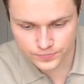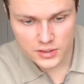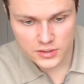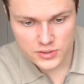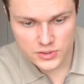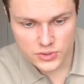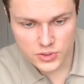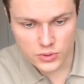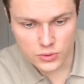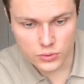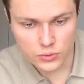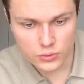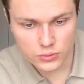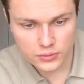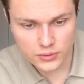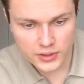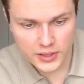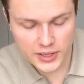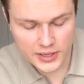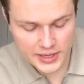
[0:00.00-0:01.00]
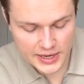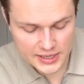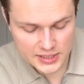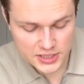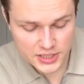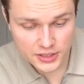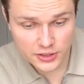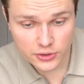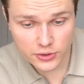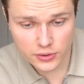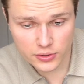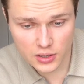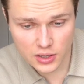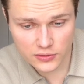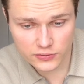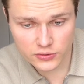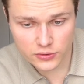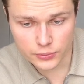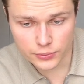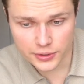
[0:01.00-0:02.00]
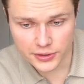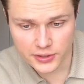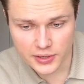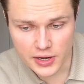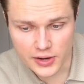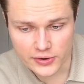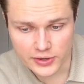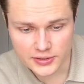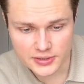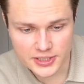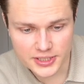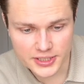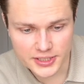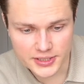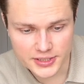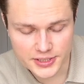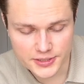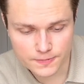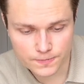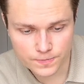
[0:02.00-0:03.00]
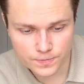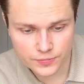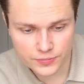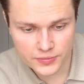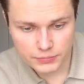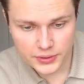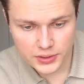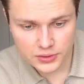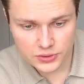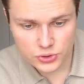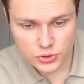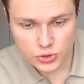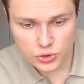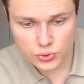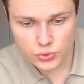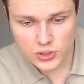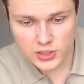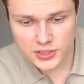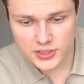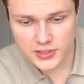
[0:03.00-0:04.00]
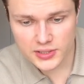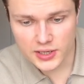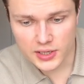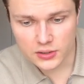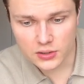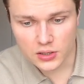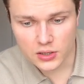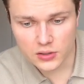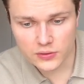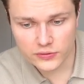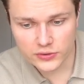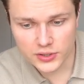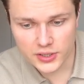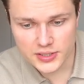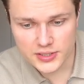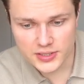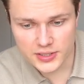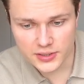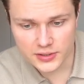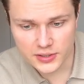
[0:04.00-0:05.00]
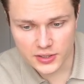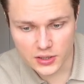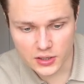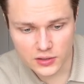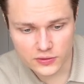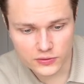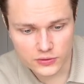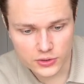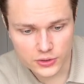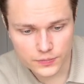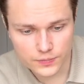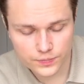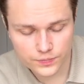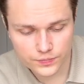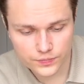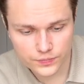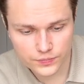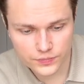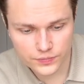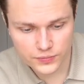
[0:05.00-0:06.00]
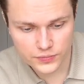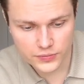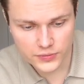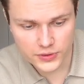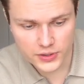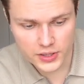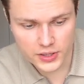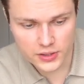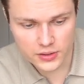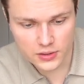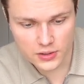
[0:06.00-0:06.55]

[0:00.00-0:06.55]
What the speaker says: So enhancing your offer with guarantees builds trust and confidence in the offer. There